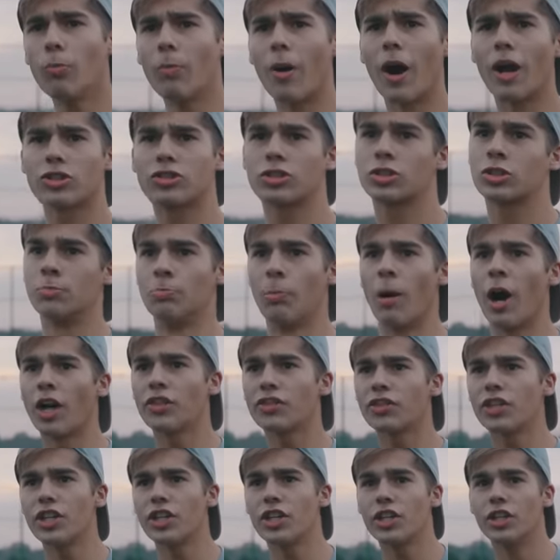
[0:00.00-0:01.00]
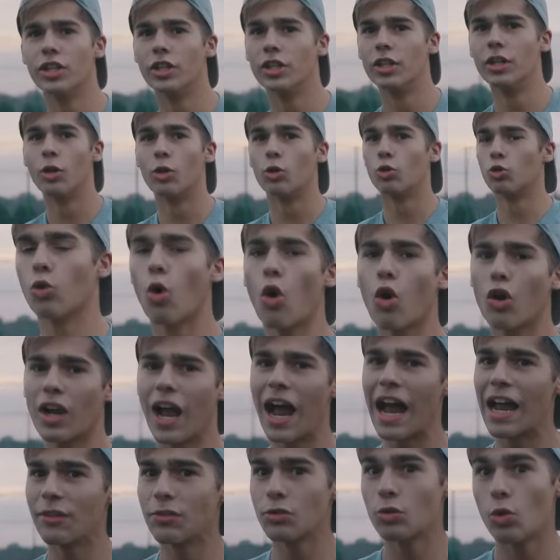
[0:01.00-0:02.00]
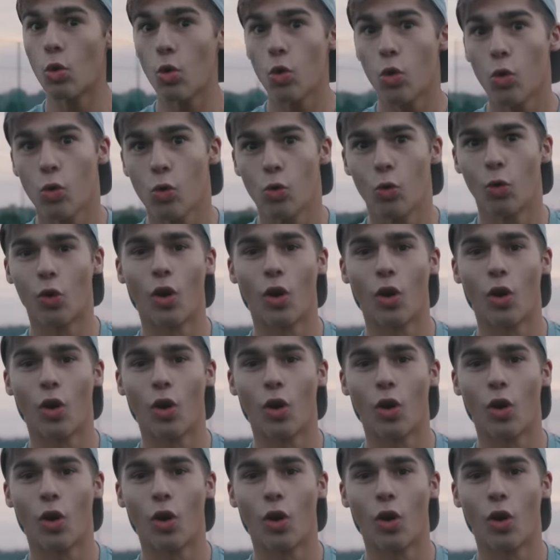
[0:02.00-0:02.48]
much money! No can do.